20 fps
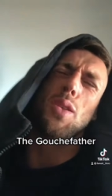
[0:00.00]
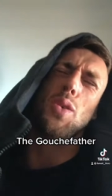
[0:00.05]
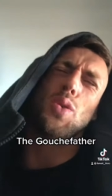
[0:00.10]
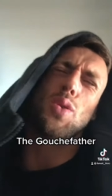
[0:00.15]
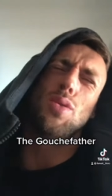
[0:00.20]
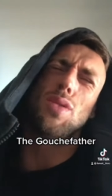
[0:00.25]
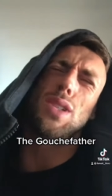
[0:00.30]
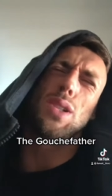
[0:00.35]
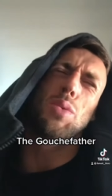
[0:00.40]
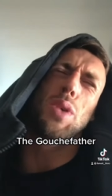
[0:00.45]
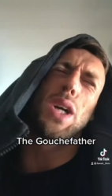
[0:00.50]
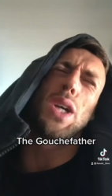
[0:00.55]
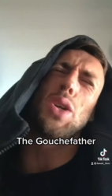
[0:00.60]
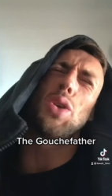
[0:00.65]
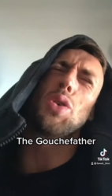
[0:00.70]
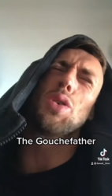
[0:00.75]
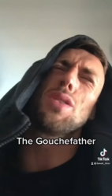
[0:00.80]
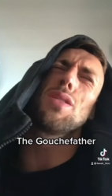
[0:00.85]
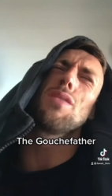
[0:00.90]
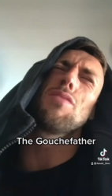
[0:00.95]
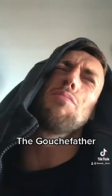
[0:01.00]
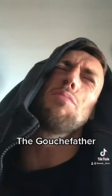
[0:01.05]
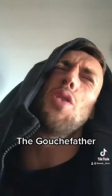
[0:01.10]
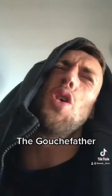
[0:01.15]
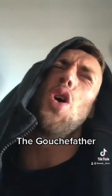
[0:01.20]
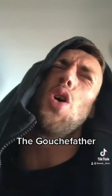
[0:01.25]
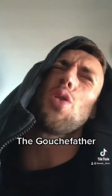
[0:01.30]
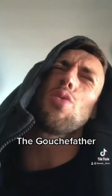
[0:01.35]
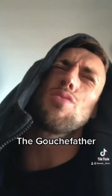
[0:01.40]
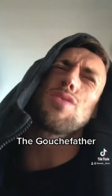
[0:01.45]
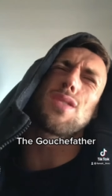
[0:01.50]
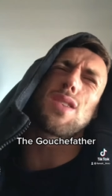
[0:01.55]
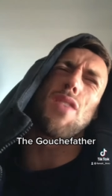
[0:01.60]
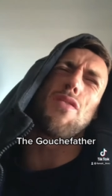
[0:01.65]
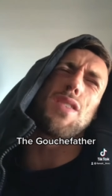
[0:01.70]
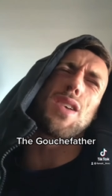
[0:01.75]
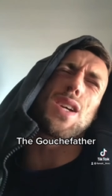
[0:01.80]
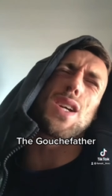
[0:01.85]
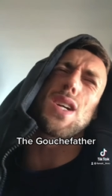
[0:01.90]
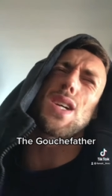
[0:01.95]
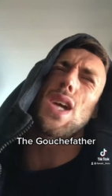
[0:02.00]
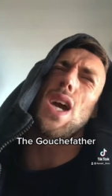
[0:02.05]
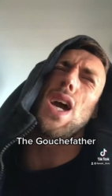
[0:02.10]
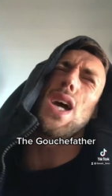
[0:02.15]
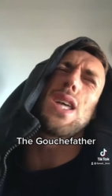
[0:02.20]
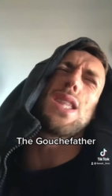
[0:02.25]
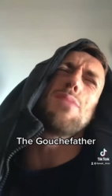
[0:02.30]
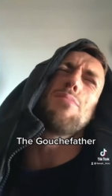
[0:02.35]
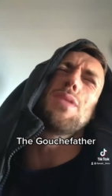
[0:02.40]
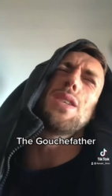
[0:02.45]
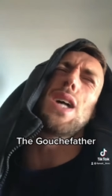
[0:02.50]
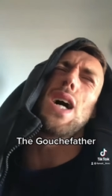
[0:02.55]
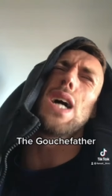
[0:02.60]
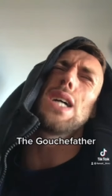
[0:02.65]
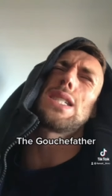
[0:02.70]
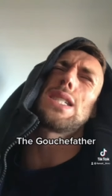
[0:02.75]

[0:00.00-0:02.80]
Only way you'd have morals is if you could get them in a